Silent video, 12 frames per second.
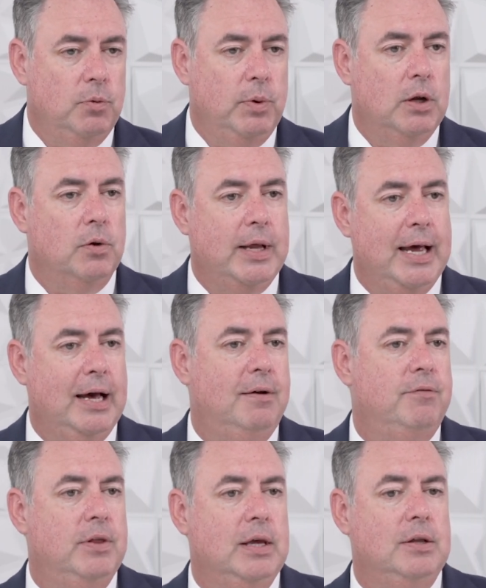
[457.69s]
we don't
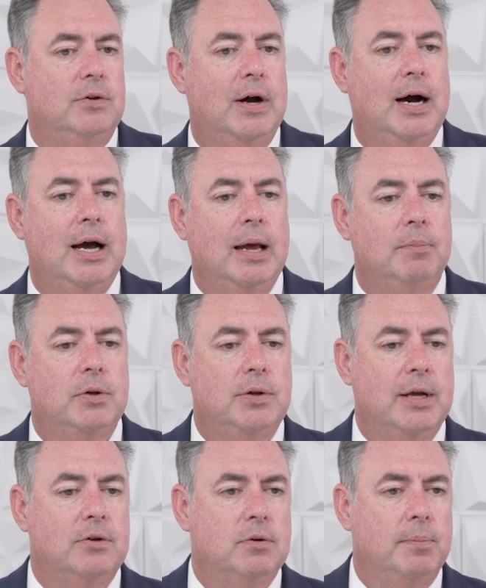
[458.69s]
have the time to
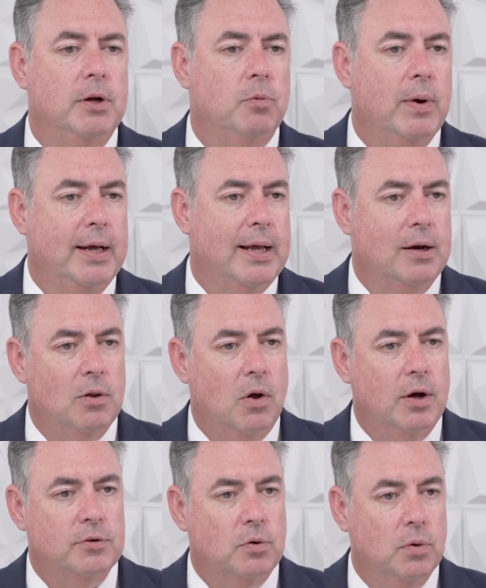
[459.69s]
take somebody right out of
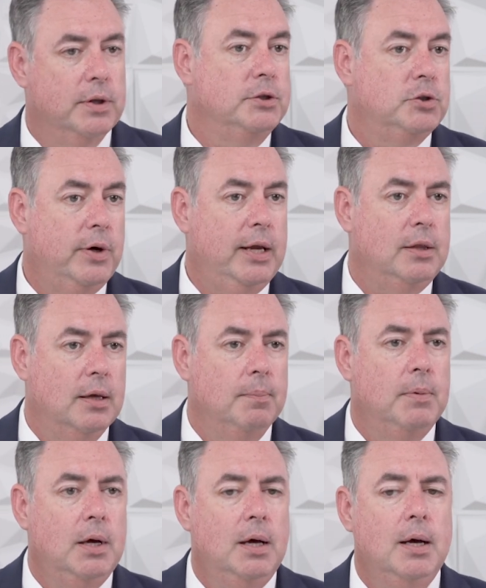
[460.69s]
law school and train them.